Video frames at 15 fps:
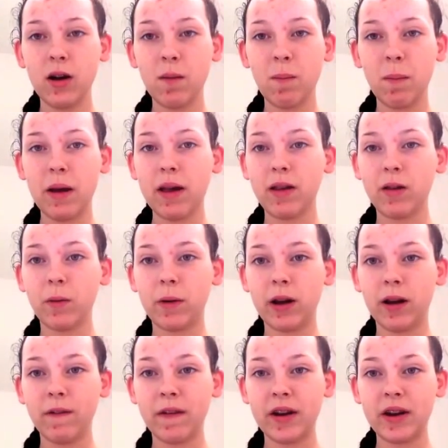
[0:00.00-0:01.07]
but it's the one
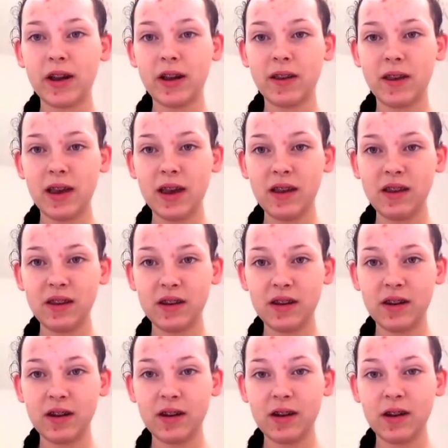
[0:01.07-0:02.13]
I find
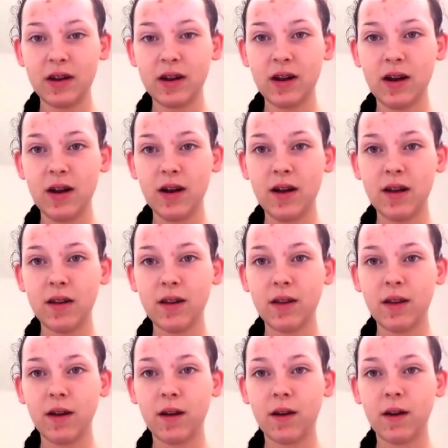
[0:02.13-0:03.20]
easiest.
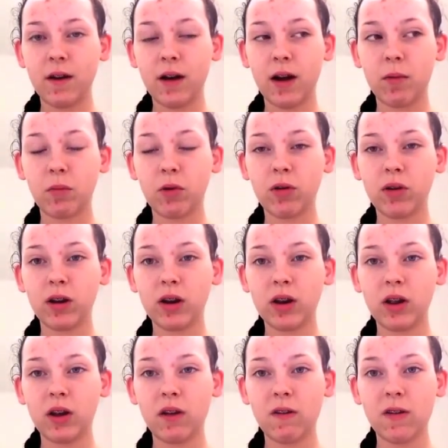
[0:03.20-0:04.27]
So I'm also
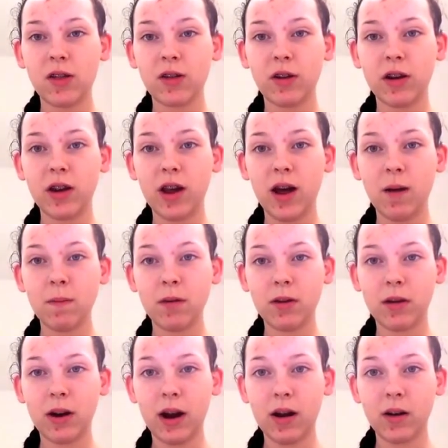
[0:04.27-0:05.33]
going to give you 3 tips
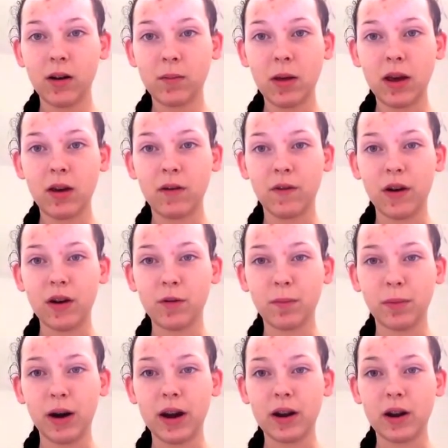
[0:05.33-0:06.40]
on how to make your French
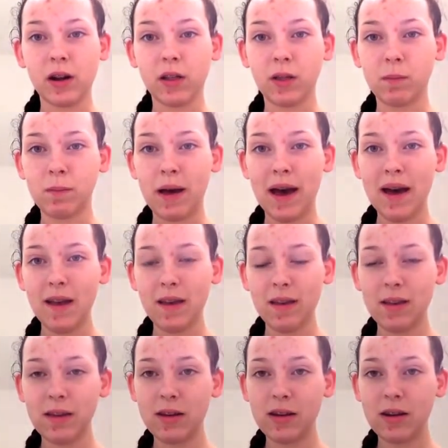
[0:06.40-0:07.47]
braid look the
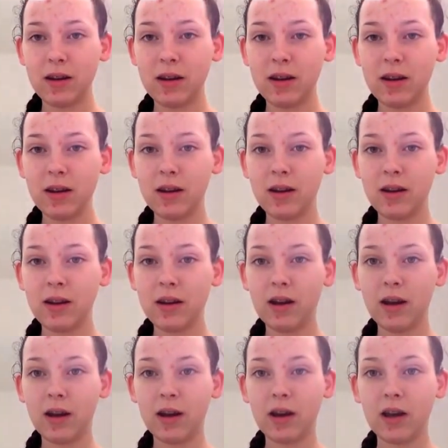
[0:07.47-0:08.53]
best.
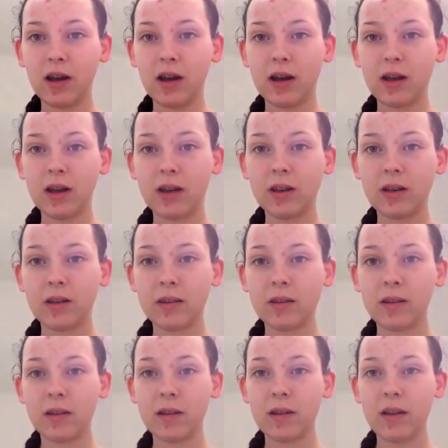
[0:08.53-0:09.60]
And
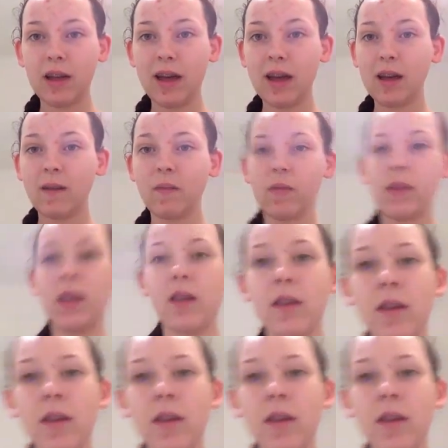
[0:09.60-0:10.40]
yeah, this